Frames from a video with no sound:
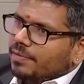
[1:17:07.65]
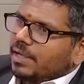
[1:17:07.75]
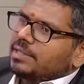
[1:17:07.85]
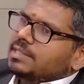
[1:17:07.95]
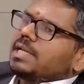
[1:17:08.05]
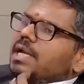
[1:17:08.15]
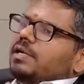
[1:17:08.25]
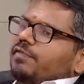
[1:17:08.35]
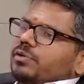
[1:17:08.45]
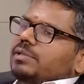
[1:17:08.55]
that is
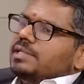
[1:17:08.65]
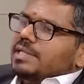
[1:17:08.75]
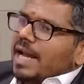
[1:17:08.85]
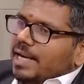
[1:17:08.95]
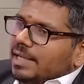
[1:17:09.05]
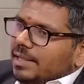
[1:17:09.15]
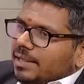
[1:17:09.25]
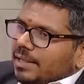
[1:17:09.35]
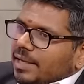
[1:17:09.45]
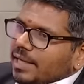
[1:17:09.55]
native to this land,
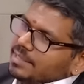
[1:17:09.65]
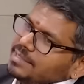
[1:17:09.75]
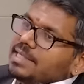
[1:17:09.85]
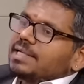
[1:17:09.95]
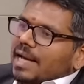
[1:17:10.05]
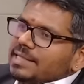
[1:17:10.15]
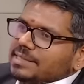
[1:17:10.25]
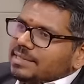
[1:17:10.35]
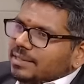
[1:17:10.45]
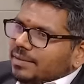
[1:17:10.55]
it is seen
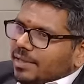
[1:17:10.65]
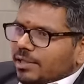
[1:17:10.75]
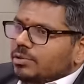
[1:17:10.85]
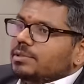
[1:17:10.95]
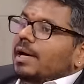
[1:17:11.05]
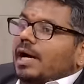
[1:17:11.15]
as Hinduism.